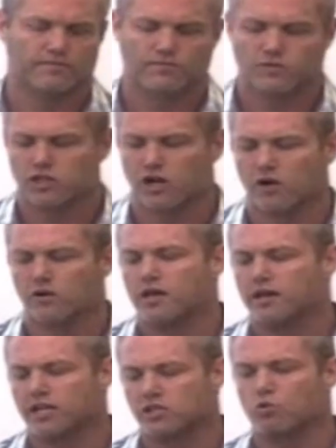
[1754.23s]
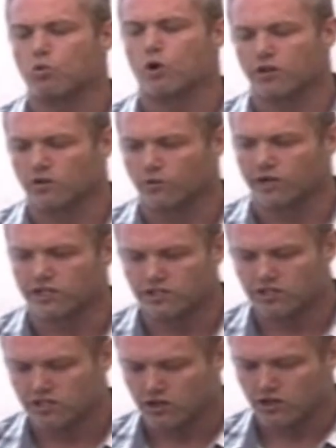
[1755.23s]
So that's one of the
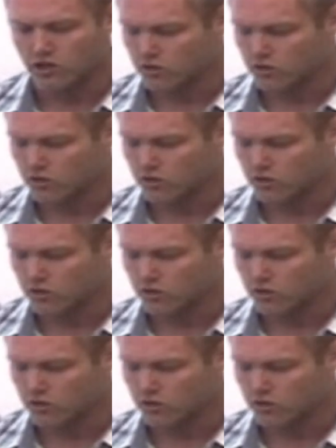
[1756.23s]
reasons that those